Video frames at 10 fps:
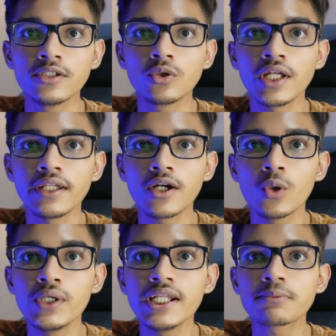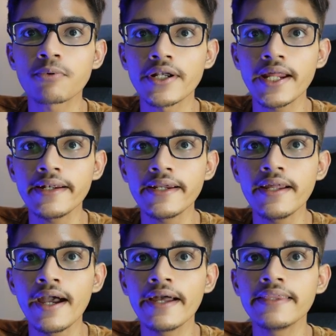so that the queen is
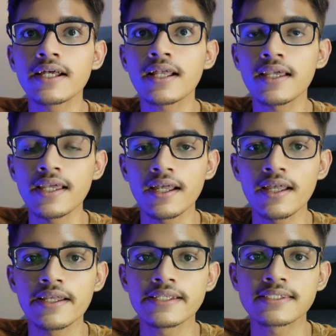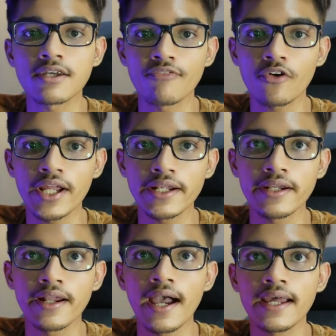protected and the king is
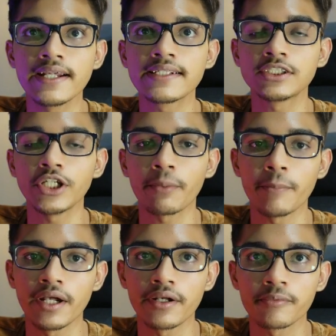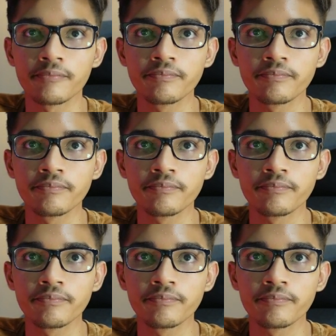suffocated, and it's a checkmate.